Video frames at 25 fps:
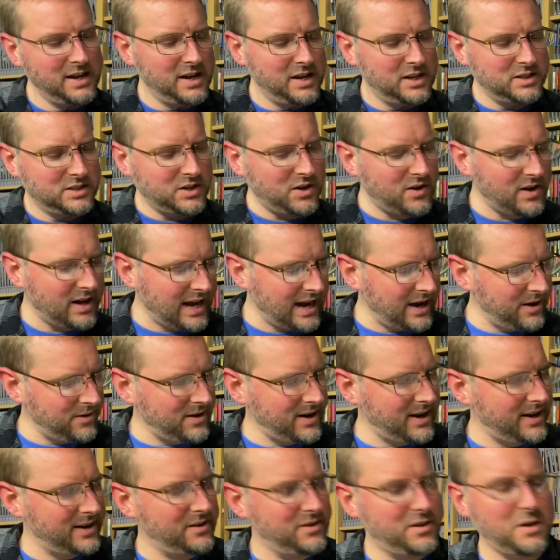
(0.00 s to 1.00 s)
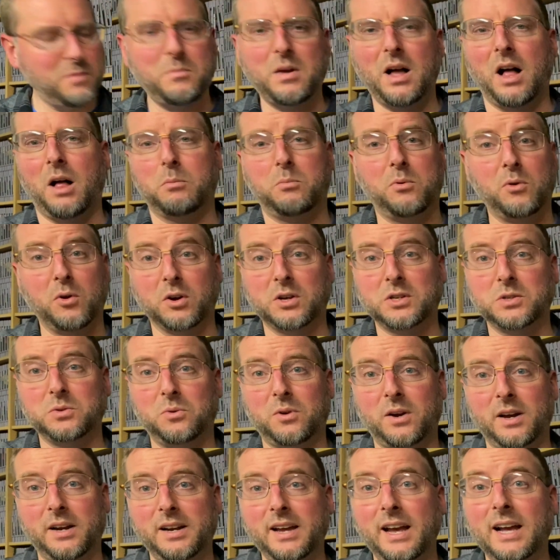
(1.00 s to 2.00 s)
So I read the Mel Brooks
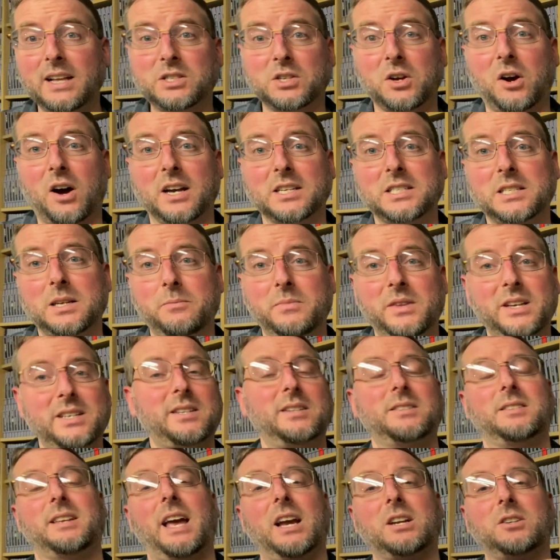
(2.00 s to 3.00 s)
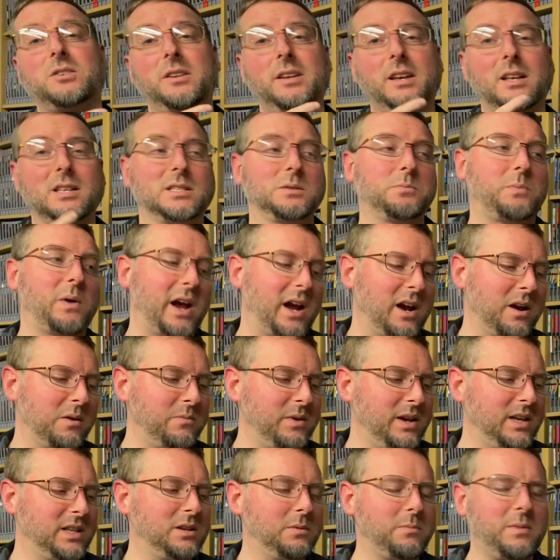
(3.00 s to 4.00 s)
one. It's awesome. This has actually inspired
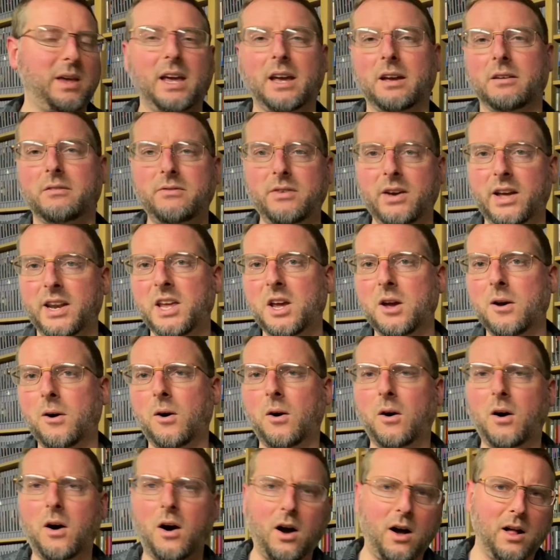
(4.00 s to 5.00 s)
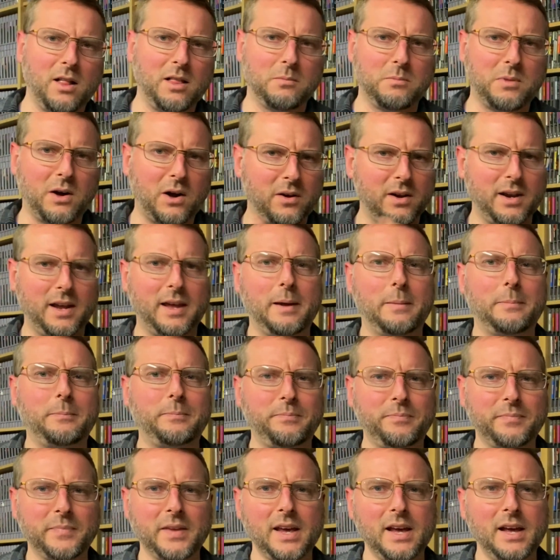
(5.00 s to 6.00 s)
me to make a video all about him.
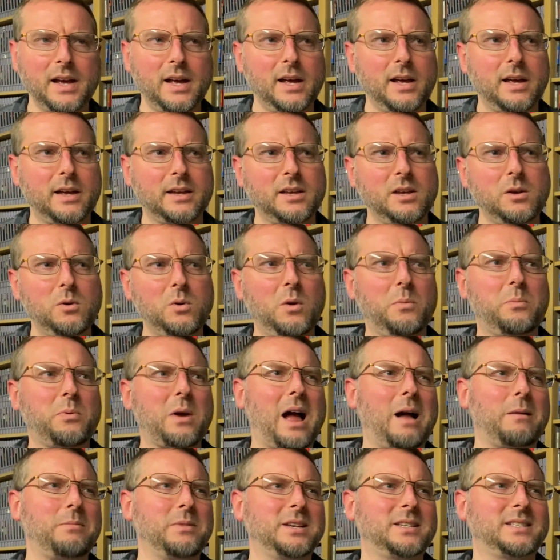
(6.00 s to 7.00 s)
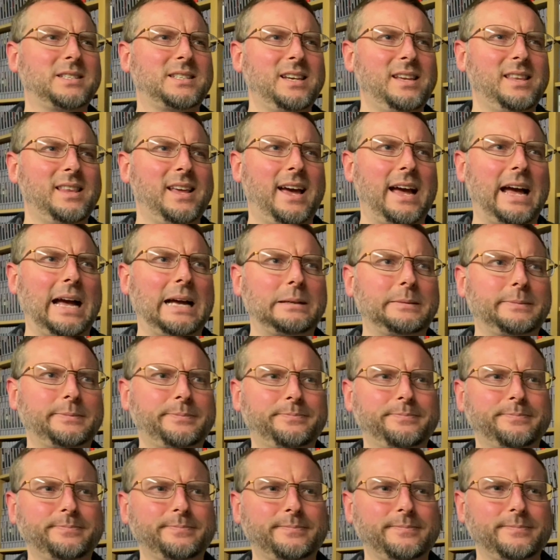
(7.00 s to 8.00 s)
You will probably see that
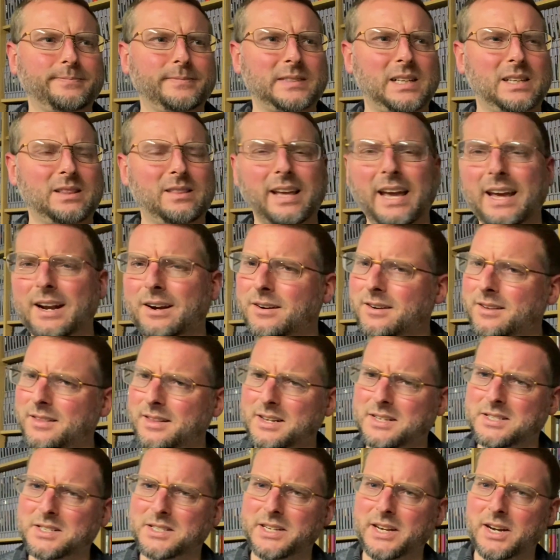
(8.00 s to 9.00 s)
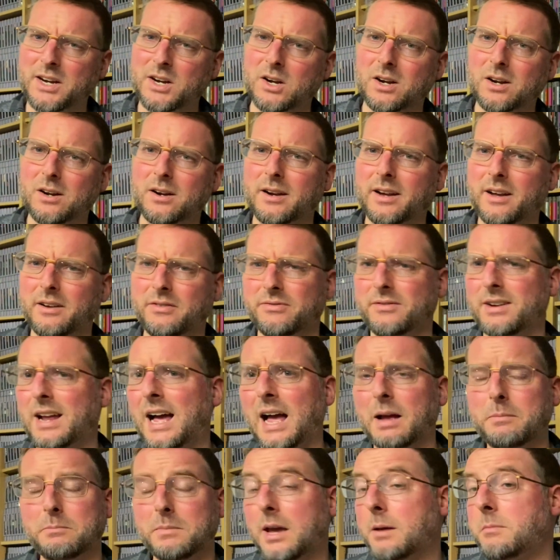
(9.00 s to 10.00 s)
later this year, if
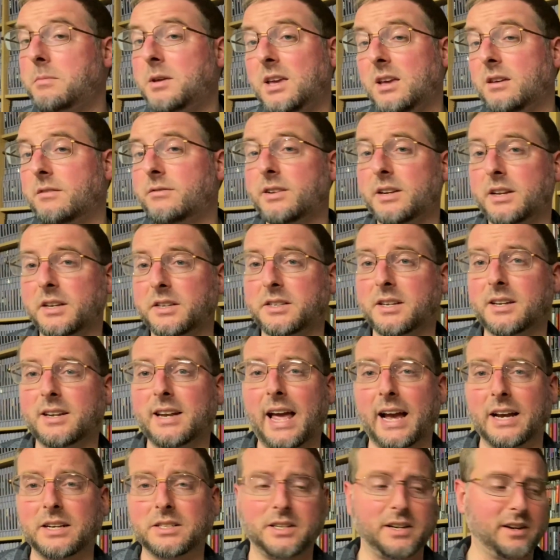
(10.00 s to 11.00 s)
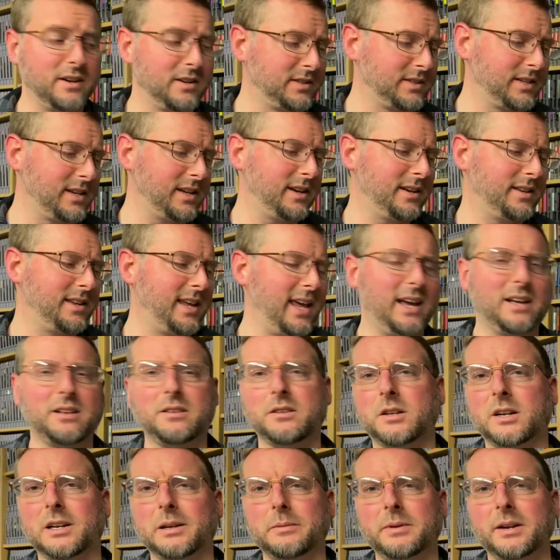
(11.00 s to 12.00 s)
not maybe even into next year. It's going to take a
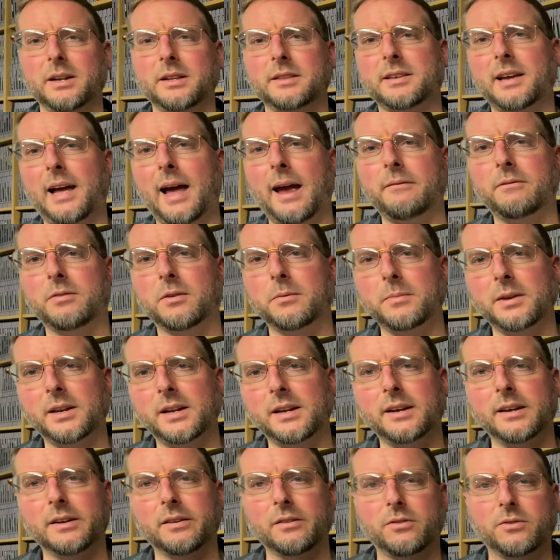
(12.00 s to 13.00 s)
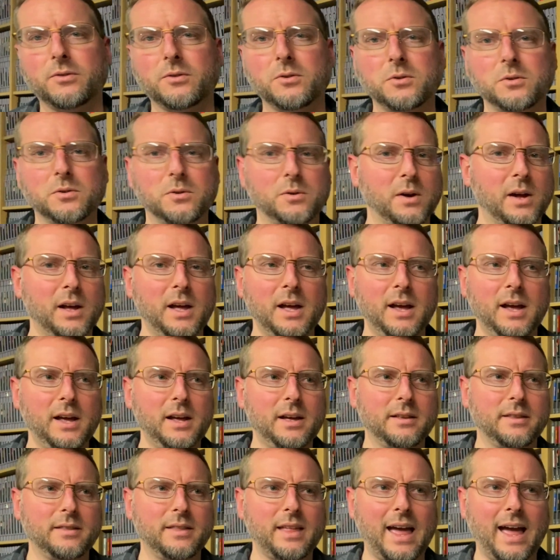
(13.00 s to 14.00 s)
little bit of time for me to get through
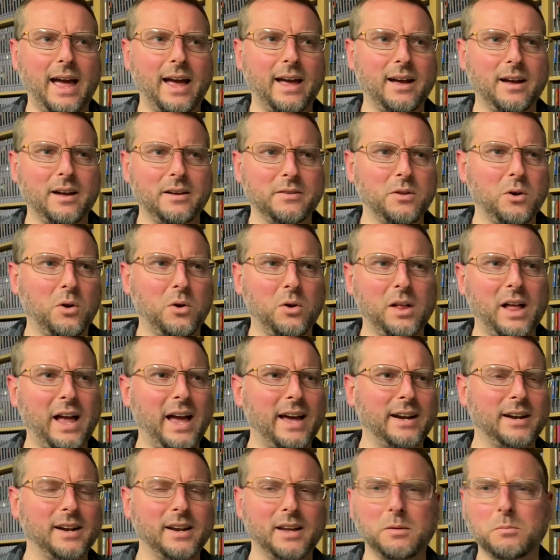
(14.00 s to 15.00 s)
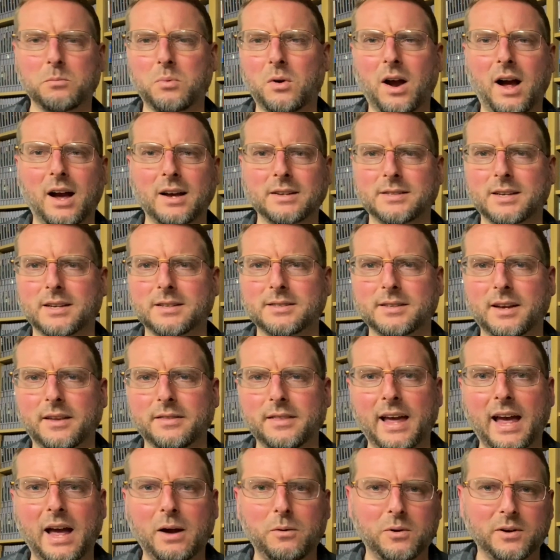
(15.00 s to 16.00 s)
that uh, the whole editing process on
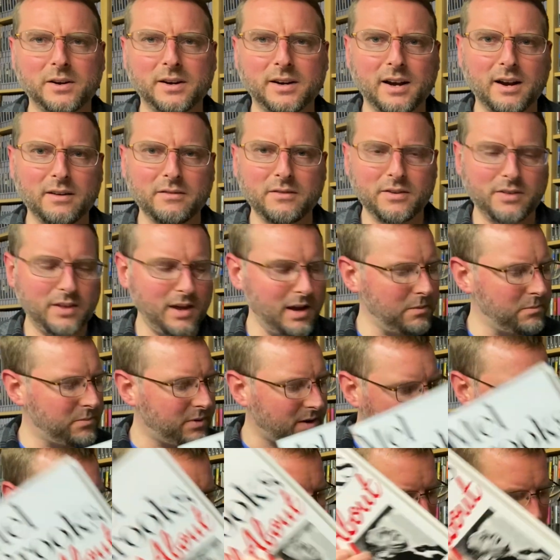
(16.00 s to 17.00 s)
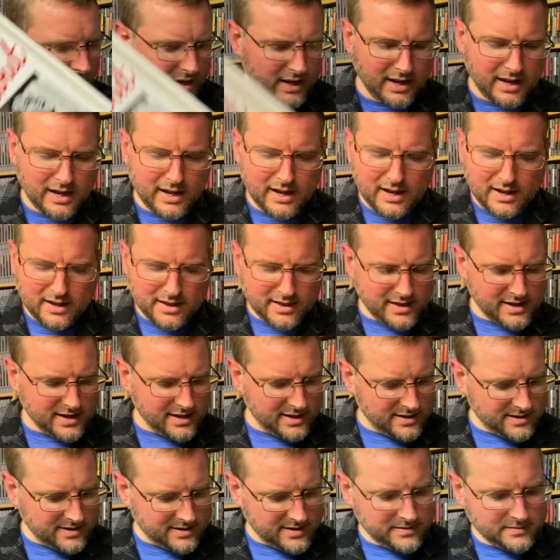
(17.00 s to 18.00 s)
that one and everything. But then
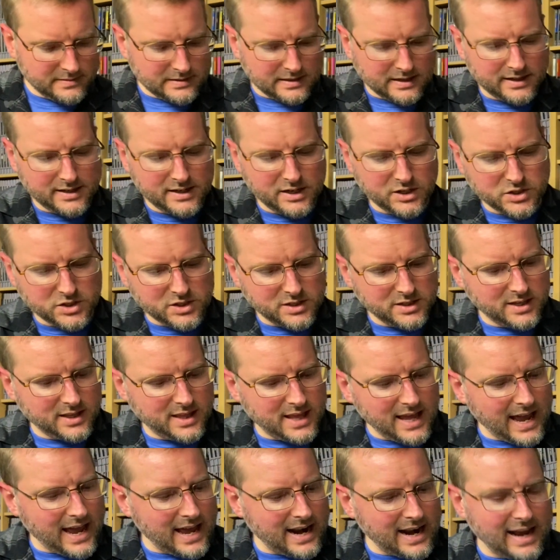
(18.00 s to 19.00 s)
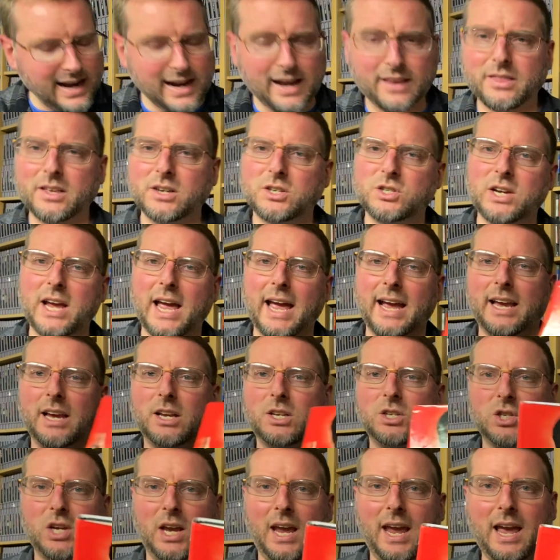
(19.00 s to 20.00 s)
in addition to that, I got the Jackie
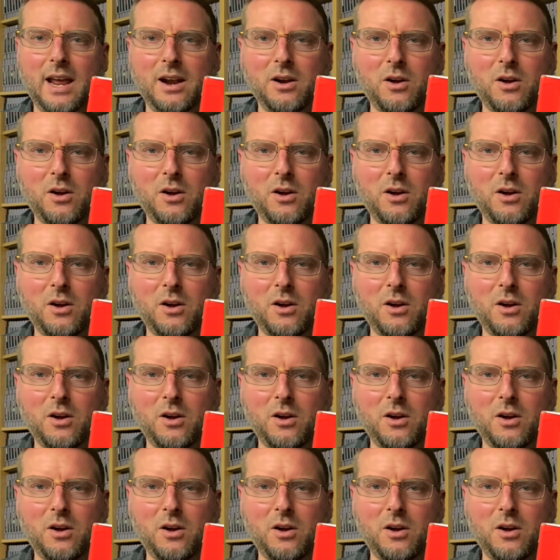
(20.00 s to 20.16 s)
Chan